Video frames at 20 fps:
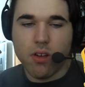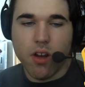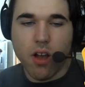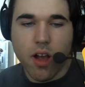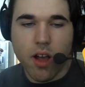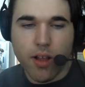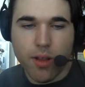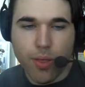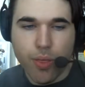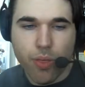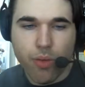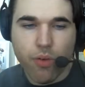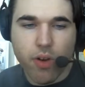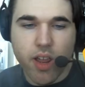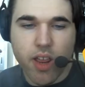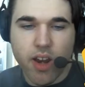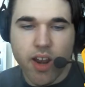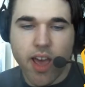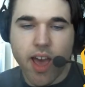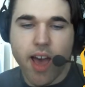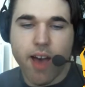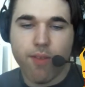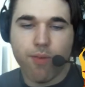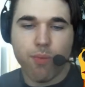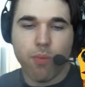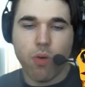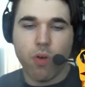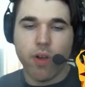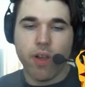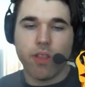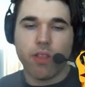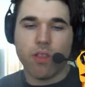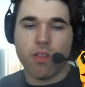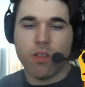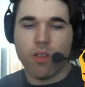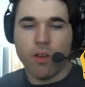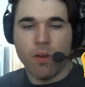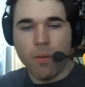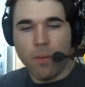not 3.5 points.